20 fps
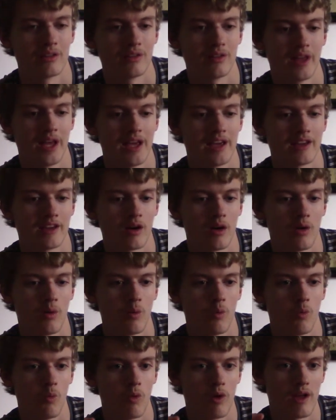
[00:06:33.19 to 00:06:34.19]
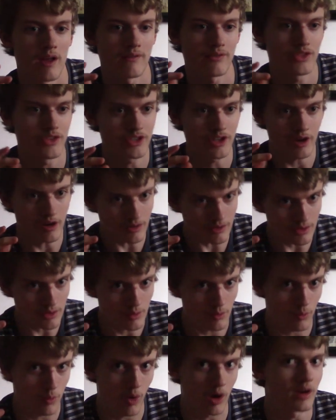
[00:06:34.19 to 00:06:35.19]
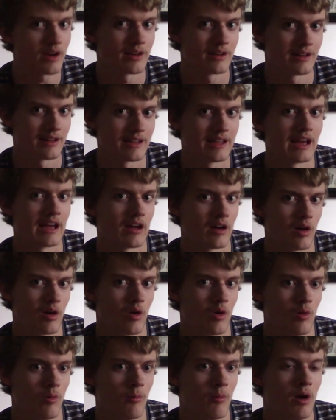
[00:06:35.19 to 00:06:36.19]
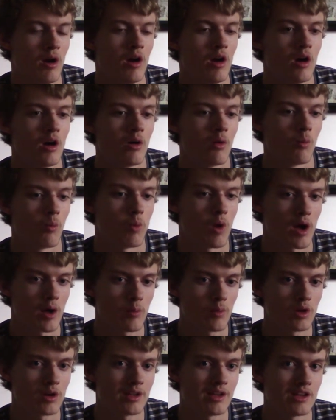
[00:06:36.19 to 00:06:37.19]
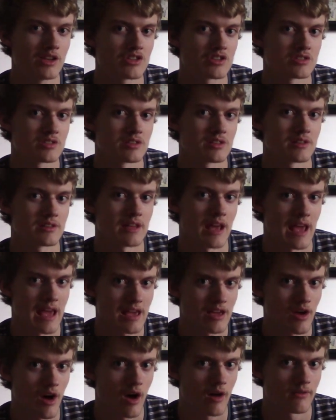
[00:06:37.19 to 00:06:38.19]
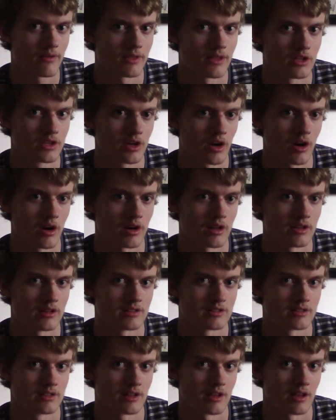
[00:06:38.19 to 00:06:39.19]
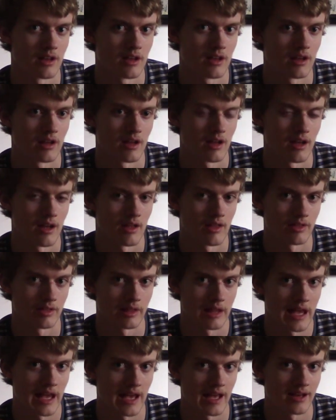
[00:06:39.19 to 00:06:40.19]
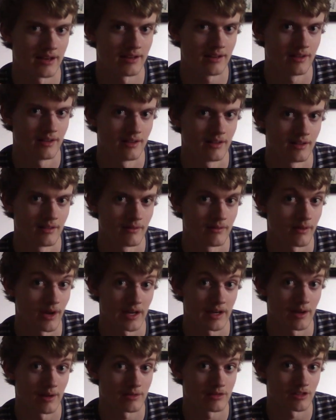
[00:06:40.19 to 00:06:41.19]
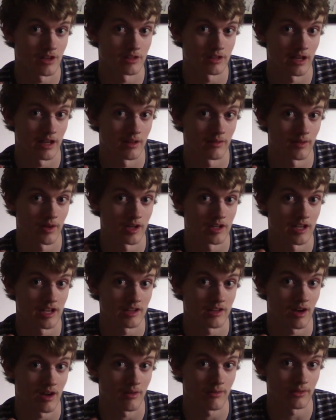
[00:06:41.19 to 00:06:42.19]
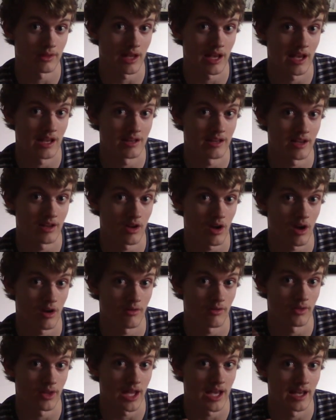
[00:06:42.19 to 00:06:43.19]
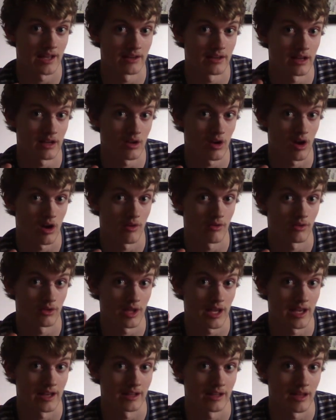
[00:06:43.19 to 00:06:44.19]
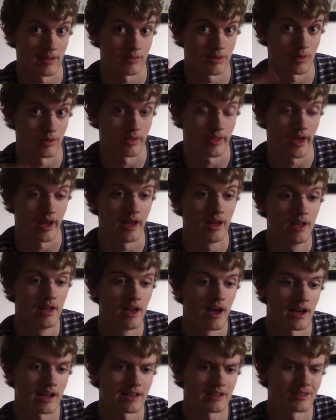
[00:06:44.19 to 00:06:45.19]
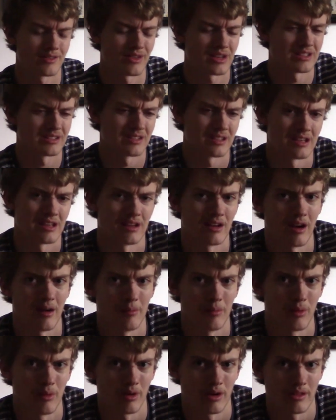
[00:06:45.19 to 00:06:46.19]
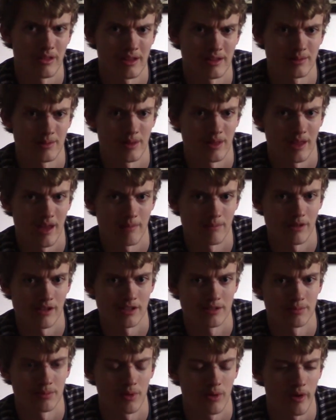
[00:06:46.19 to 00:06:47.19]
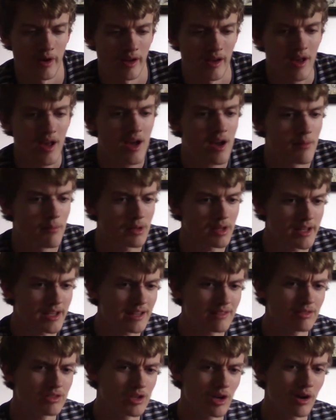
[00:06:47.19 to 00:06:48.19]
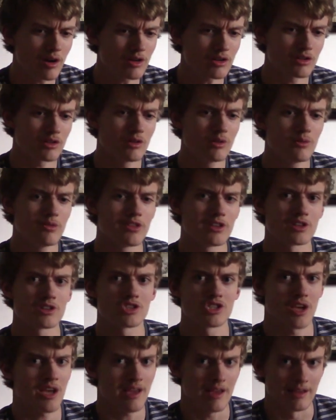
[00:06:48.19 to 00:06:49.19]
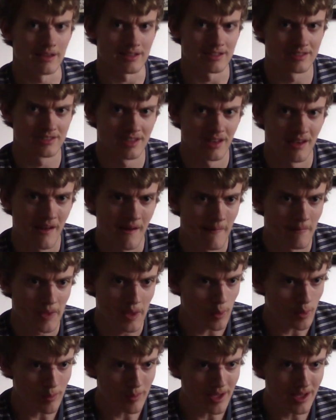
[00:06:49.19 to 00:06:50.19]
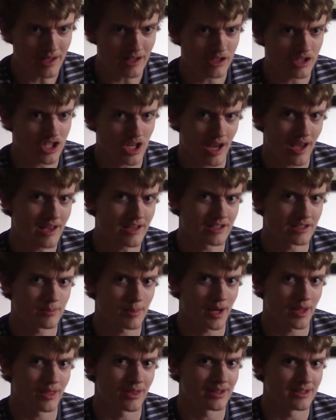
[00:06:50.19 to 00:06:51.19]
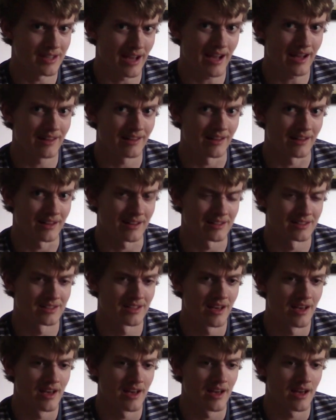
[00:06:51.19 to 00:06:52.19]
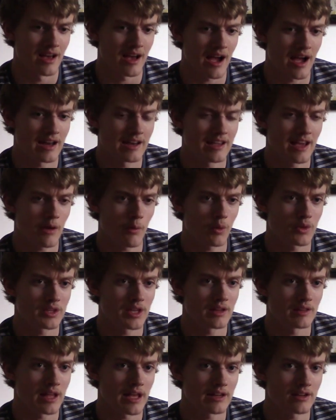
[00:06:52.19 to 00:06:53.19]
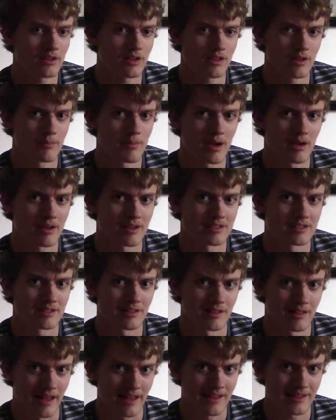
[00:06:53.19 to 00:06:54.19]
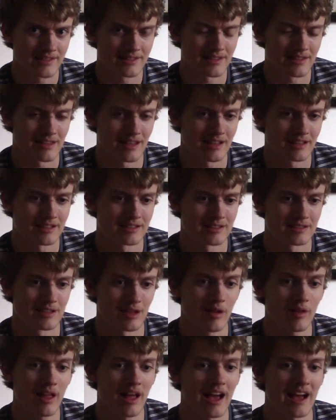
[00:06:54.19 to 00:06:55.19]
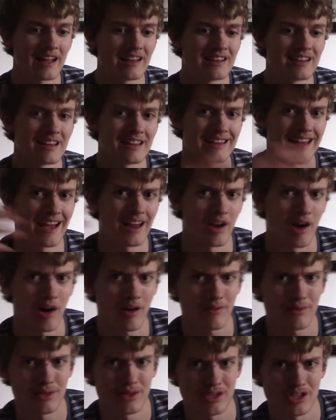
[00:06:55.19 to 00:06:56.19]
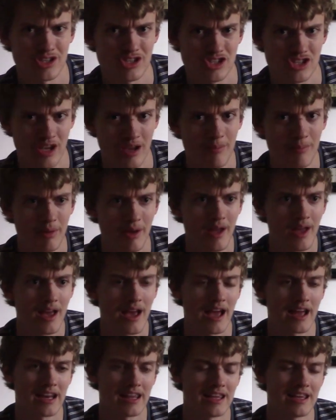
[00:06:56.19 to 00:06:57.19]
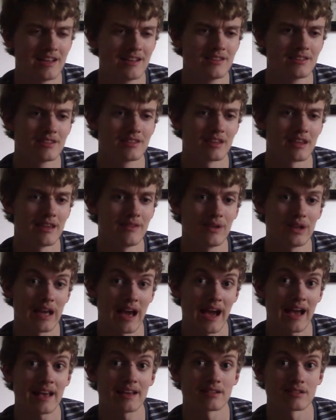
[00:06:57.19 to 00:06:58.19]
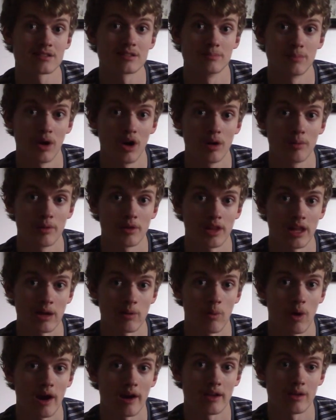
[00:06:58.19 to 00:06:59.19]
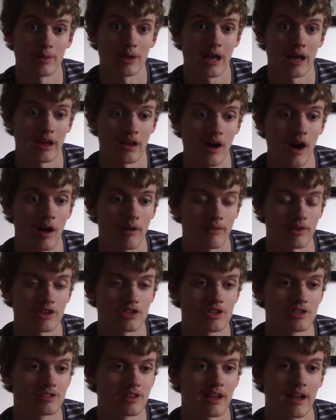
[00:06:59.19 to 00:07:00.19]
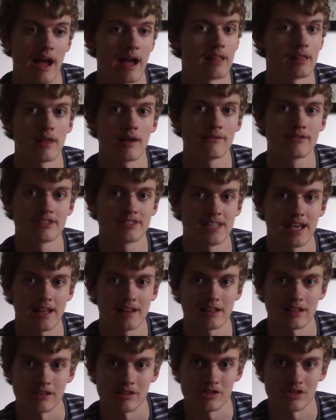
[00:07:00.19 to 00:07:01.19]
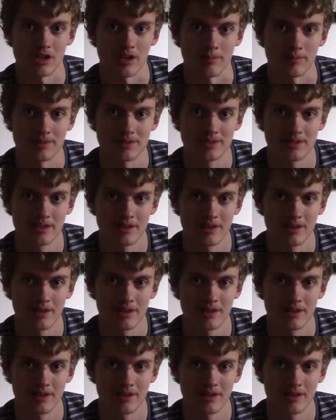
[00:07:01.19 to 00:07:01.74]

like, if the Doctor wanted to get home, why wouldn't he just take off in the TARDIS, land, find out it's not Gallifrey, take off, land, take off, land, take off, land, and keep doing that? I guess eventually he got bored, and that's why they kept exploring. But, like, in Doctor Who, The Chase, they were being chased by the Daleks, and yet when they landed on the Mary Celeste, they still had to get off the ship. And Ian even asks Barbara, like, why are you getting off? And she's like, I love sailing ships.